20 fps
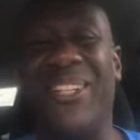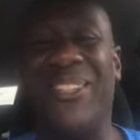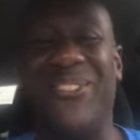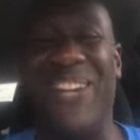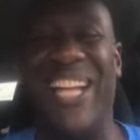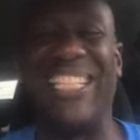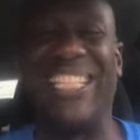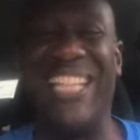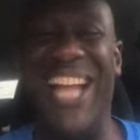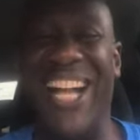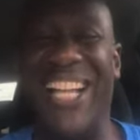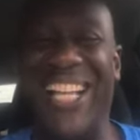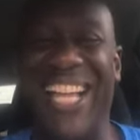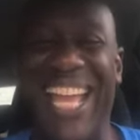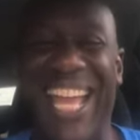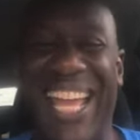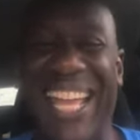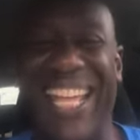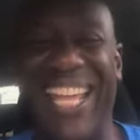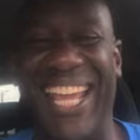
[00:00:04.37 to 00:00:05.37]
Ratchet
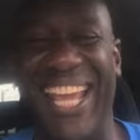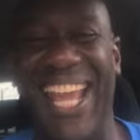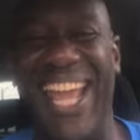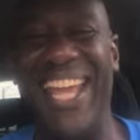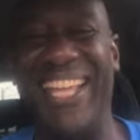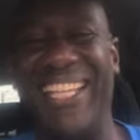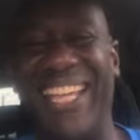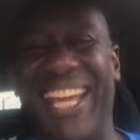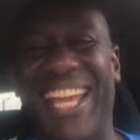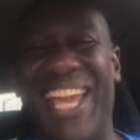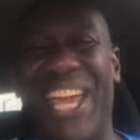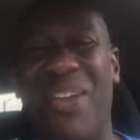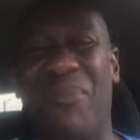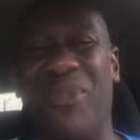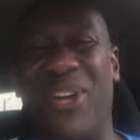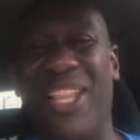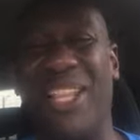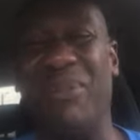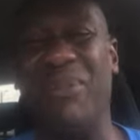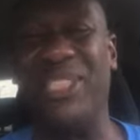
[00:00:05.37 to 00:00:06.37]
Knucklehead here, a.k.a.
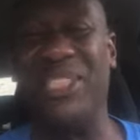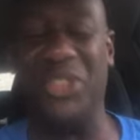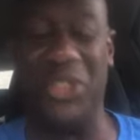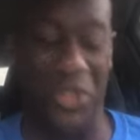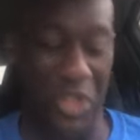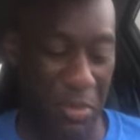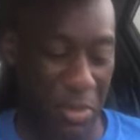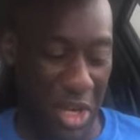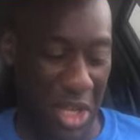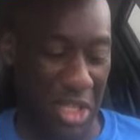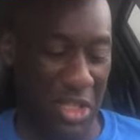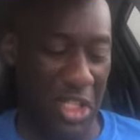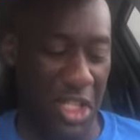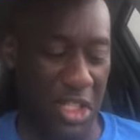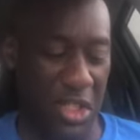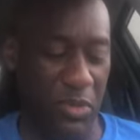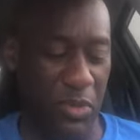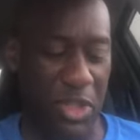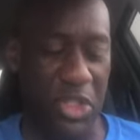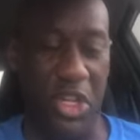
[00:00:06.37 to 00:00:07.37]
Brother Billy Jr. Brothers and
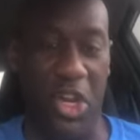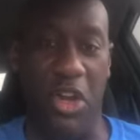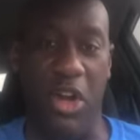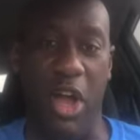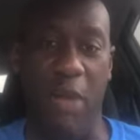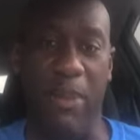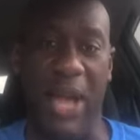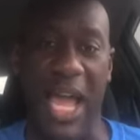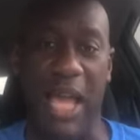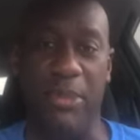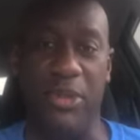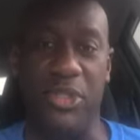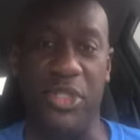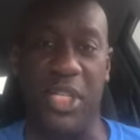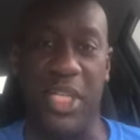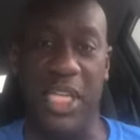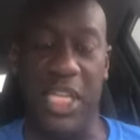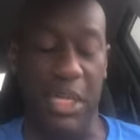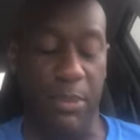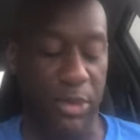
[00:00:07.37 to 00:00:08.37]
sisters, we turn our Bibles
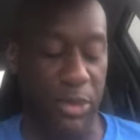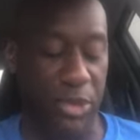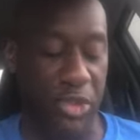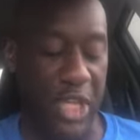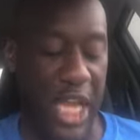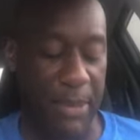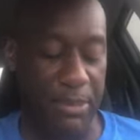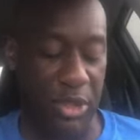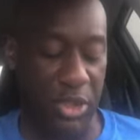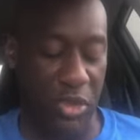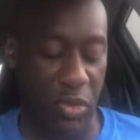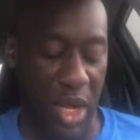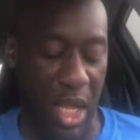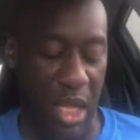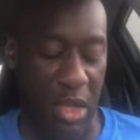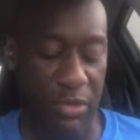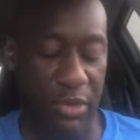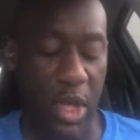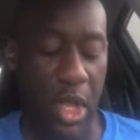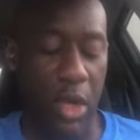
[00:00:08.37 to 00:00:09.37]
to Hebrews chapter
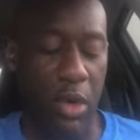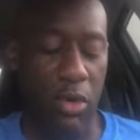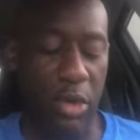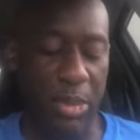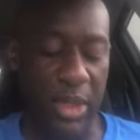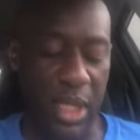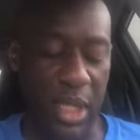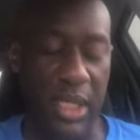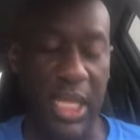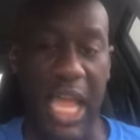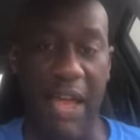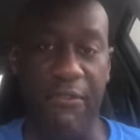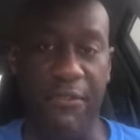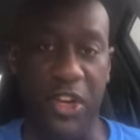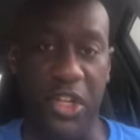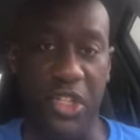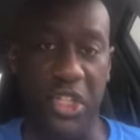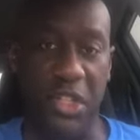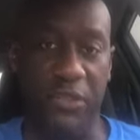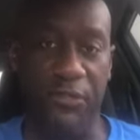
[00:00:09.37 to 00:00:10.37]
12. We'll be looking at
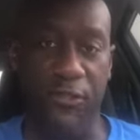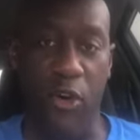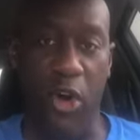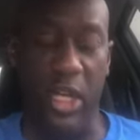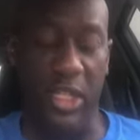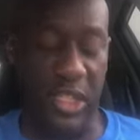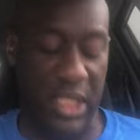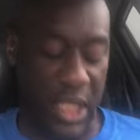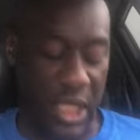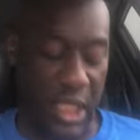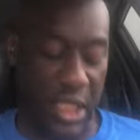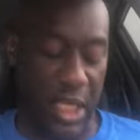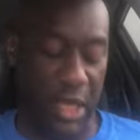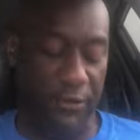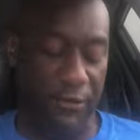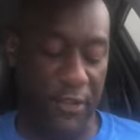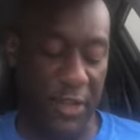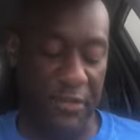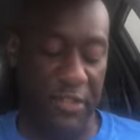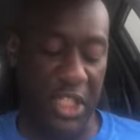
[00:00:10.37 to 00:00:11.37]
verses 14
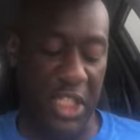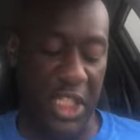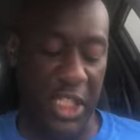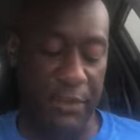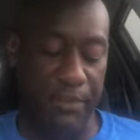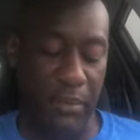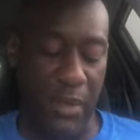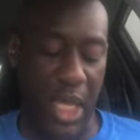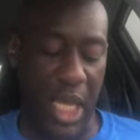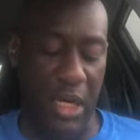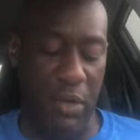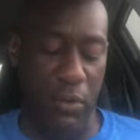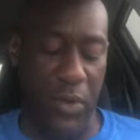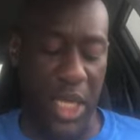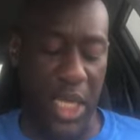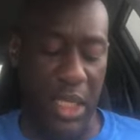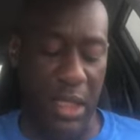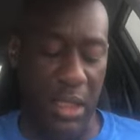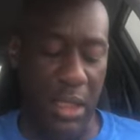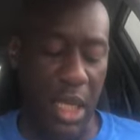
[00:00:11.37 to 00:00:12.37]
and 15. And it
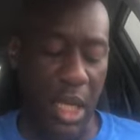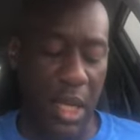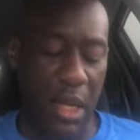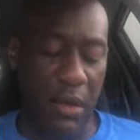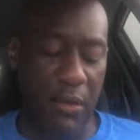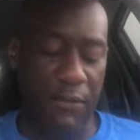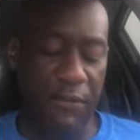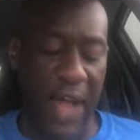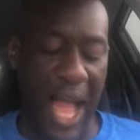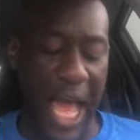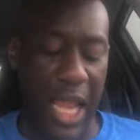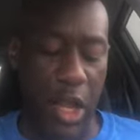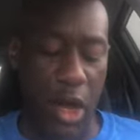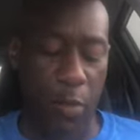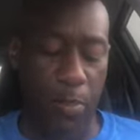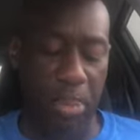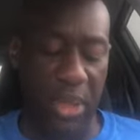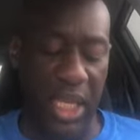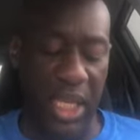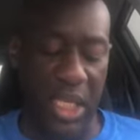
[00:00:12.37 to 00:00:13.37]
reads,
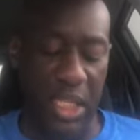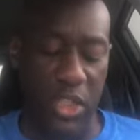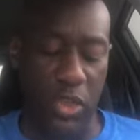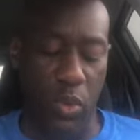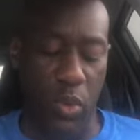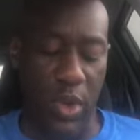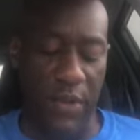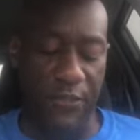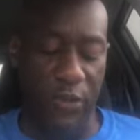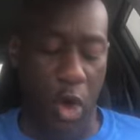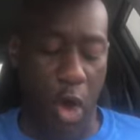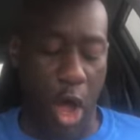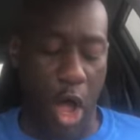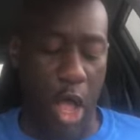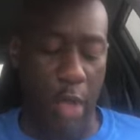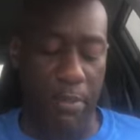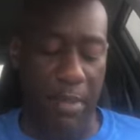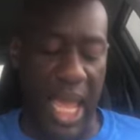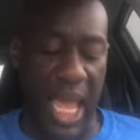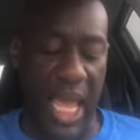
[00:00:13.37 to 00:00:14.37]
follow peace with
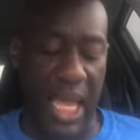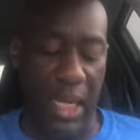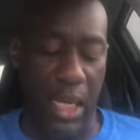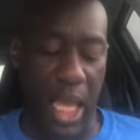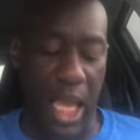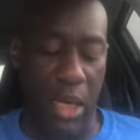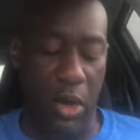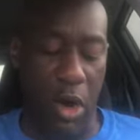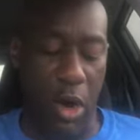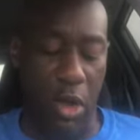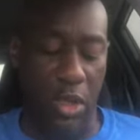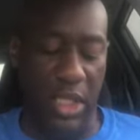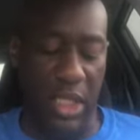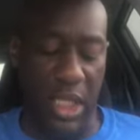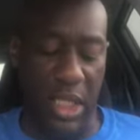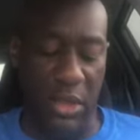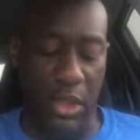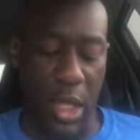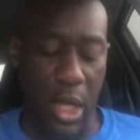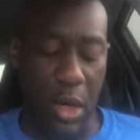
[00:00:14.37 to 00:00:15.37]
all men and
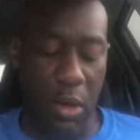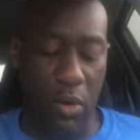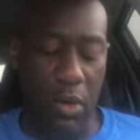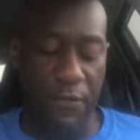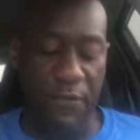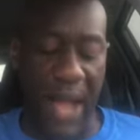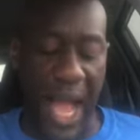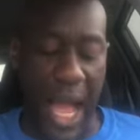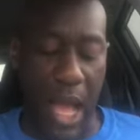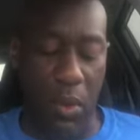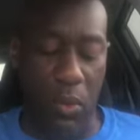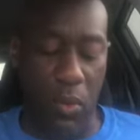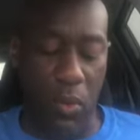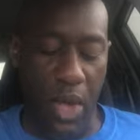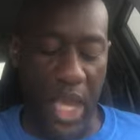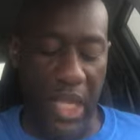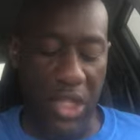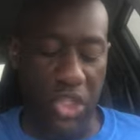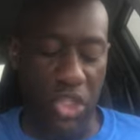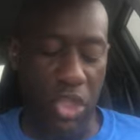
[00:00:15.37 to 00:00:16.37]
holiness, without
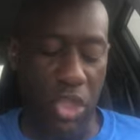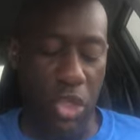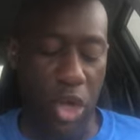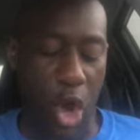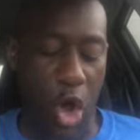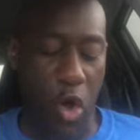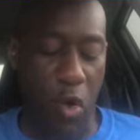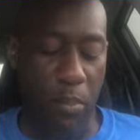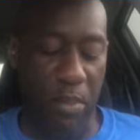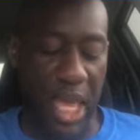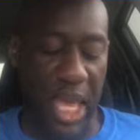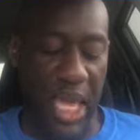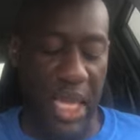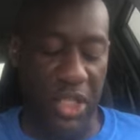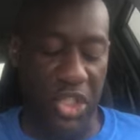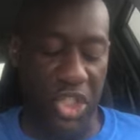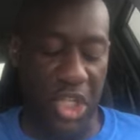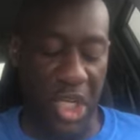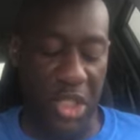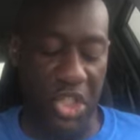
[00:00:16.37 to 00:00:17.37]
which no
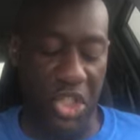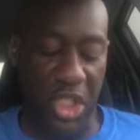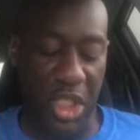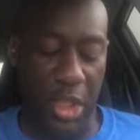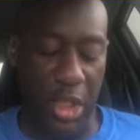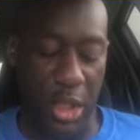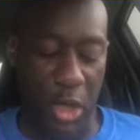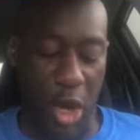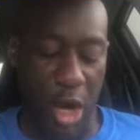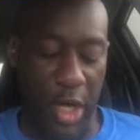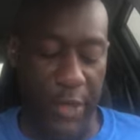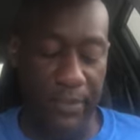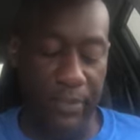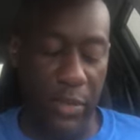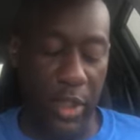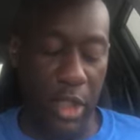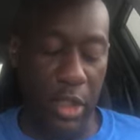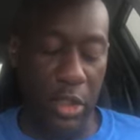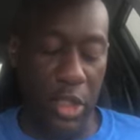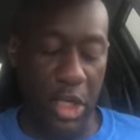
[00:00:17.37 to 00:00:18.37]
man shall see the Lord.
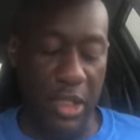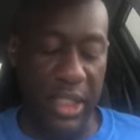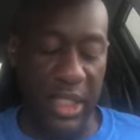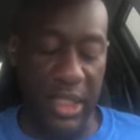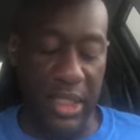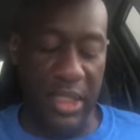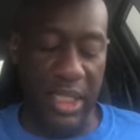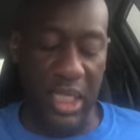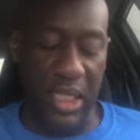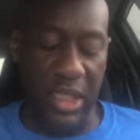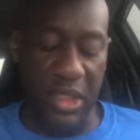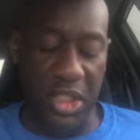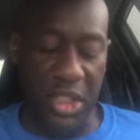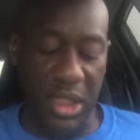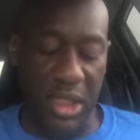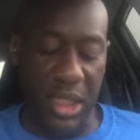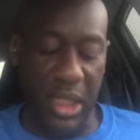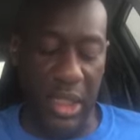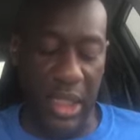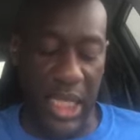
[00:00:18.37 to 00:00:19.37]
Looking
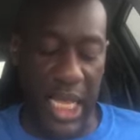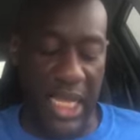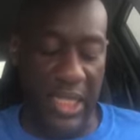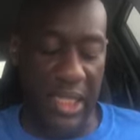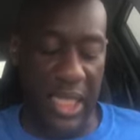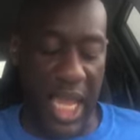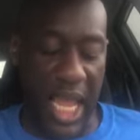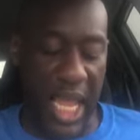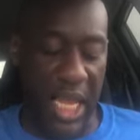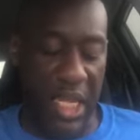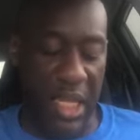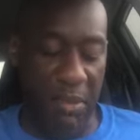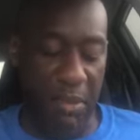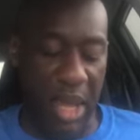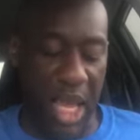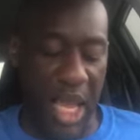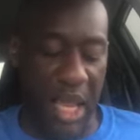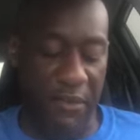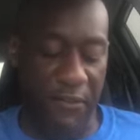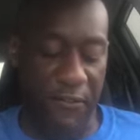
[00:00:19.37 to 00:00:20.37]
diligently, lest any
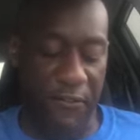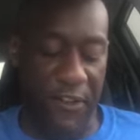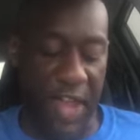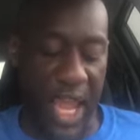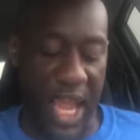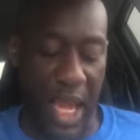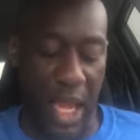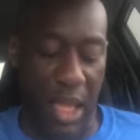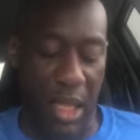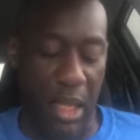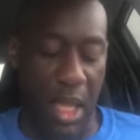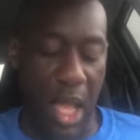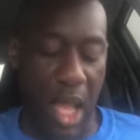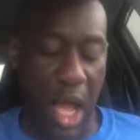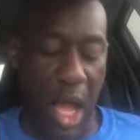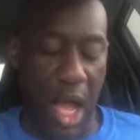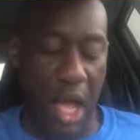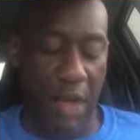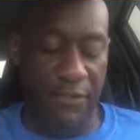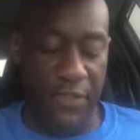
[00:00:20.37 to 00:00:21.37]
man fail
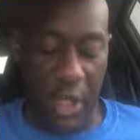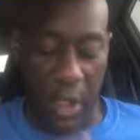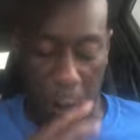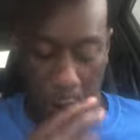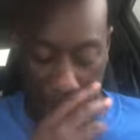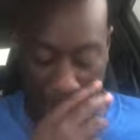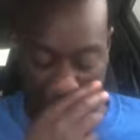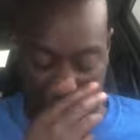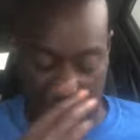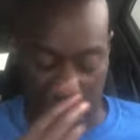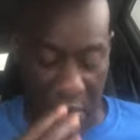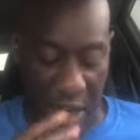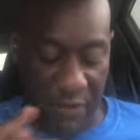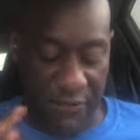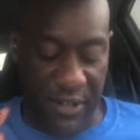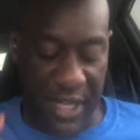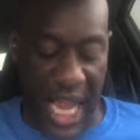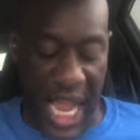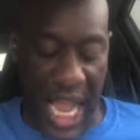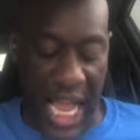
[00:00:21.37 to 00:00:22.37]
of the grace
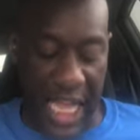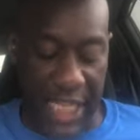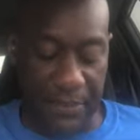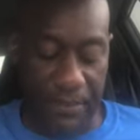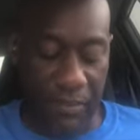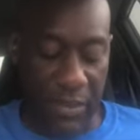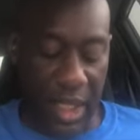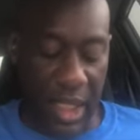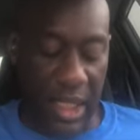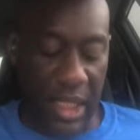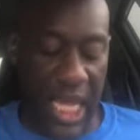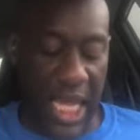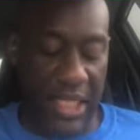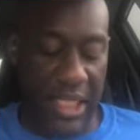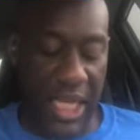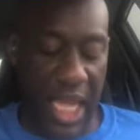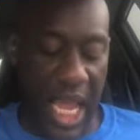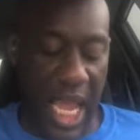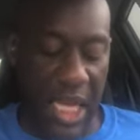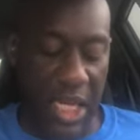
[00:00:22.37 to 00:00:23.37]
of God,
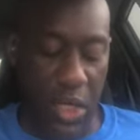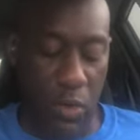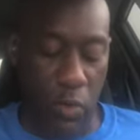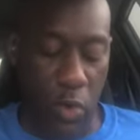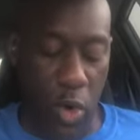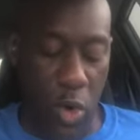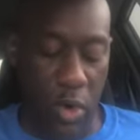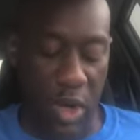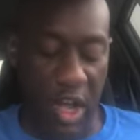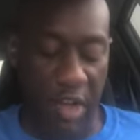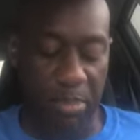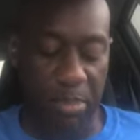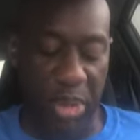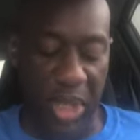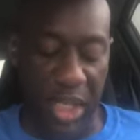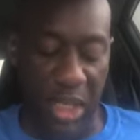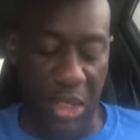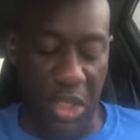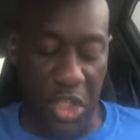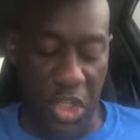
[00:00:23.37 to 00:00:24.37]
lest any root of
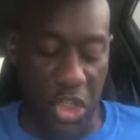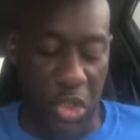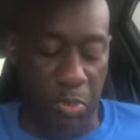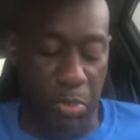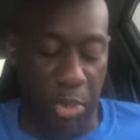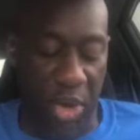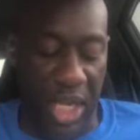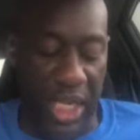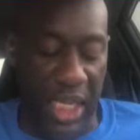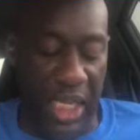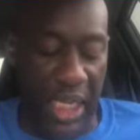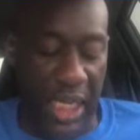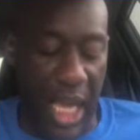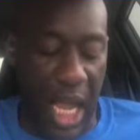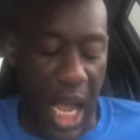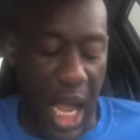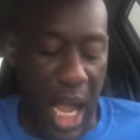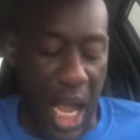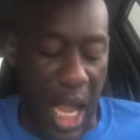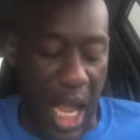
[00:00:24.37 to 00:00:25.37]
bitterness springing
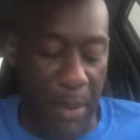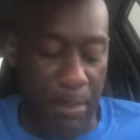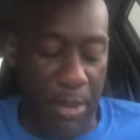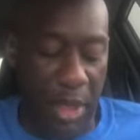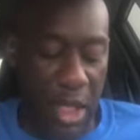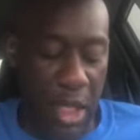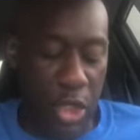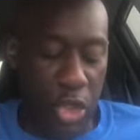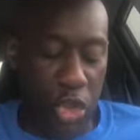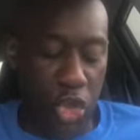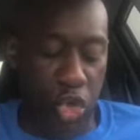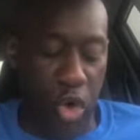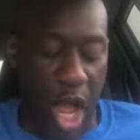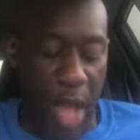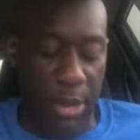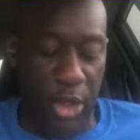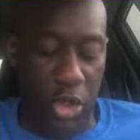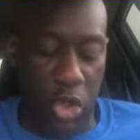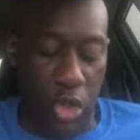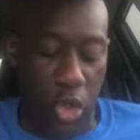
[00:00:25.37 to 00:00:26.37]
up
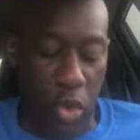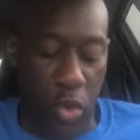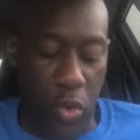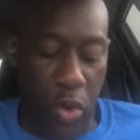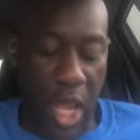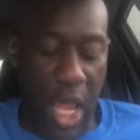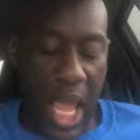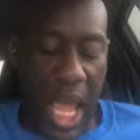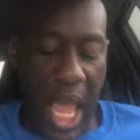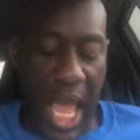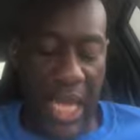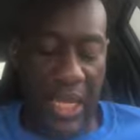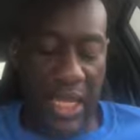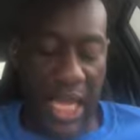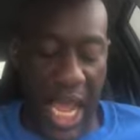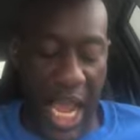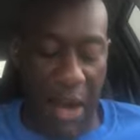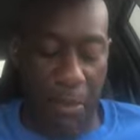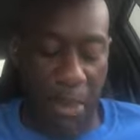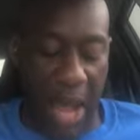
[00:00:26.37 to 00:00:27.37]
trouble you, and
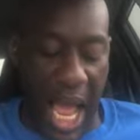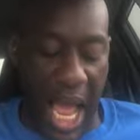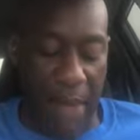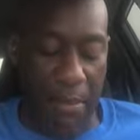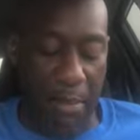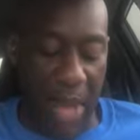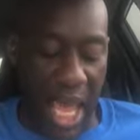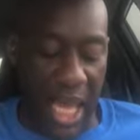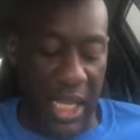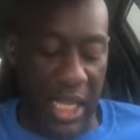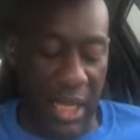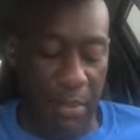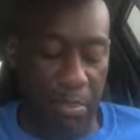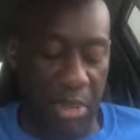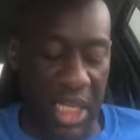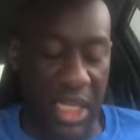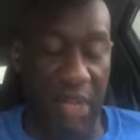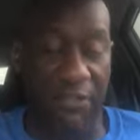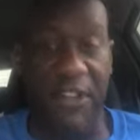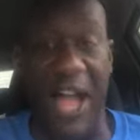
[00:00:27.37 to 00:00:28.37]
thereby many
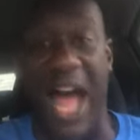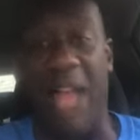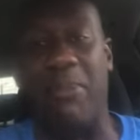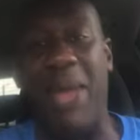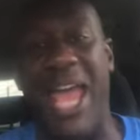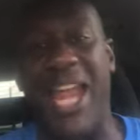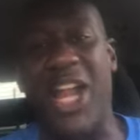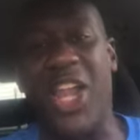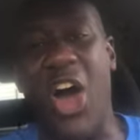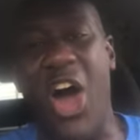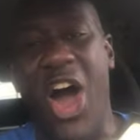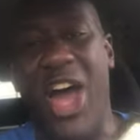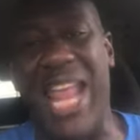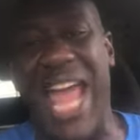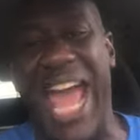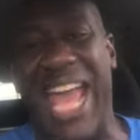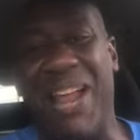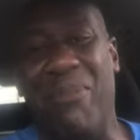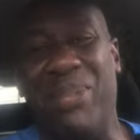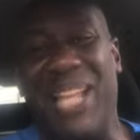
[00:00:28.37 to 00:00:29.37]
be defiled. May the Lord
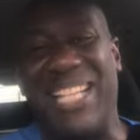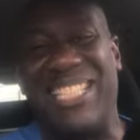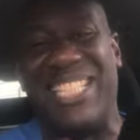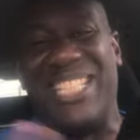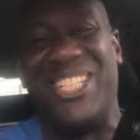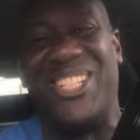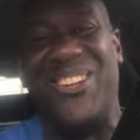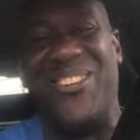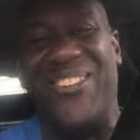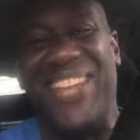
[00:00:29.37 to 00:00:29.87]
add a blessing to the